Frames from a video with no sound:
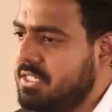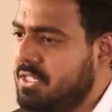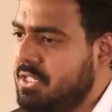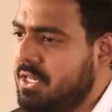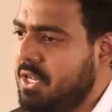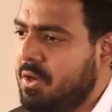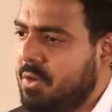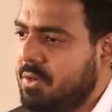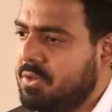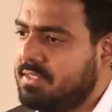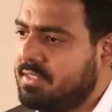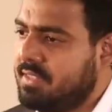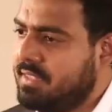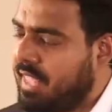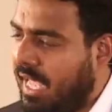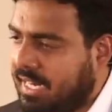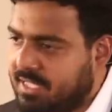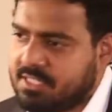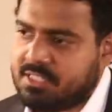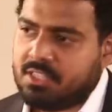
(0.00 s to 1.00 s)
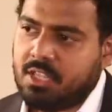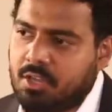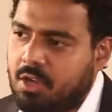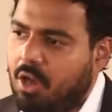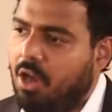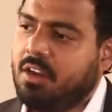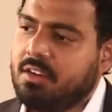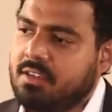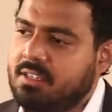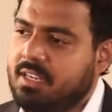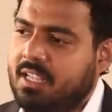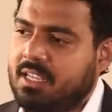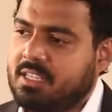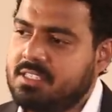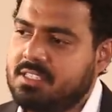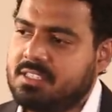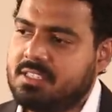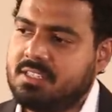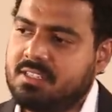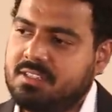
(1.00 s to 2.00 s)
it know that's the
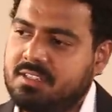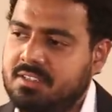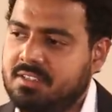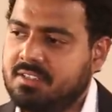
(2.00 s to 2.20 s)
context?